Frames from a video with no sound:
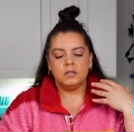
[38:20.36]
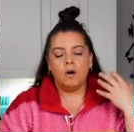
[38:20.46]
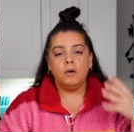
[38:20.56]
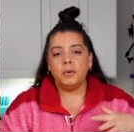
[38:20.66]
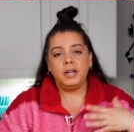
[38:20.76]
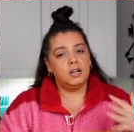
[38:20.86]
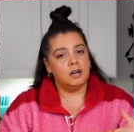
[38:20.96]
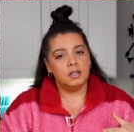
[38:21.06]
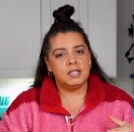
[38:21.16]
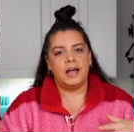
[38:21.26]
already
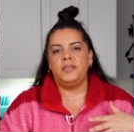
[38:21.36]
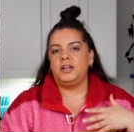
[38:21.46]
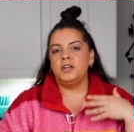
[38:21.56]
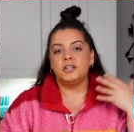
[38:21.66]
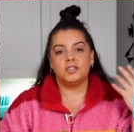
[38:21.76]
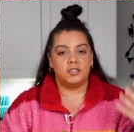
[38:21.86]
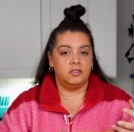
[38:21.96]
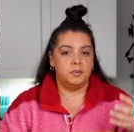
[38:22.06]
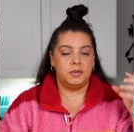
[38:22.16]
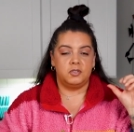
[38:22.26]
cooked, and then you can just
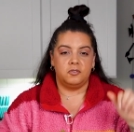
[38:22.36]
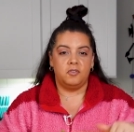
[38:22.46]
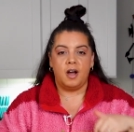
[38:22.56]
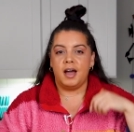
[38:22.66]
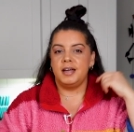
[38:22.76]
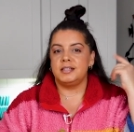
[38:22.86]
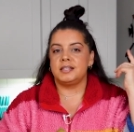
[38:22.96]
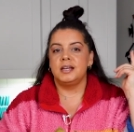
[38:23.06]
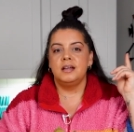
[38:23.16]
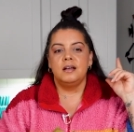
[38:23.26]
turn them into
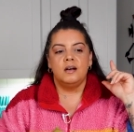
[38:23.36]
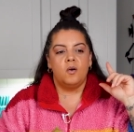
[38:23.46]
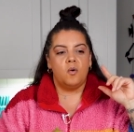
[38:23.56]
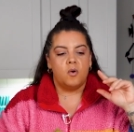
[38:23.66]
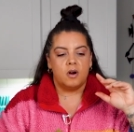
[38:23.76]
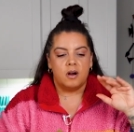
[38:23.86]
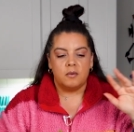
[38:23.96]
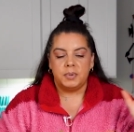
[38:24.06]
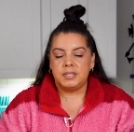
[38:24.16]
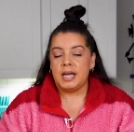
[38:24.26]
fries
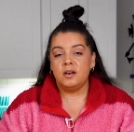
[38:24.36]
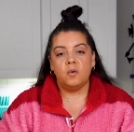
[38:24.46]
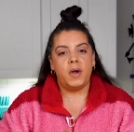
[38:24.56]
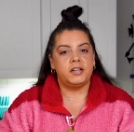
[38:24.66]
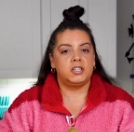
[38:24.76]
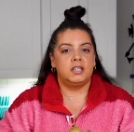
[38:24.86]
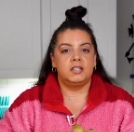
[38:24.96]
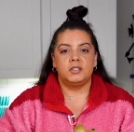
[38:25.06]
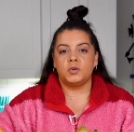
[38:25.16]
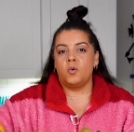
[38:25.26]
or potato
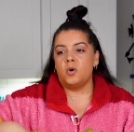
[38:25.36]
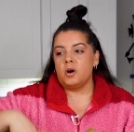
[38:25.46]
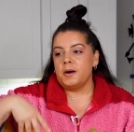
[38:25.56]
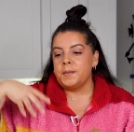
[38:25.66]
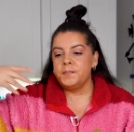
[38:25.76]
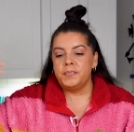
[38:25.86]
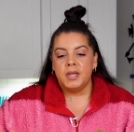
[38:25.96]
wedges or,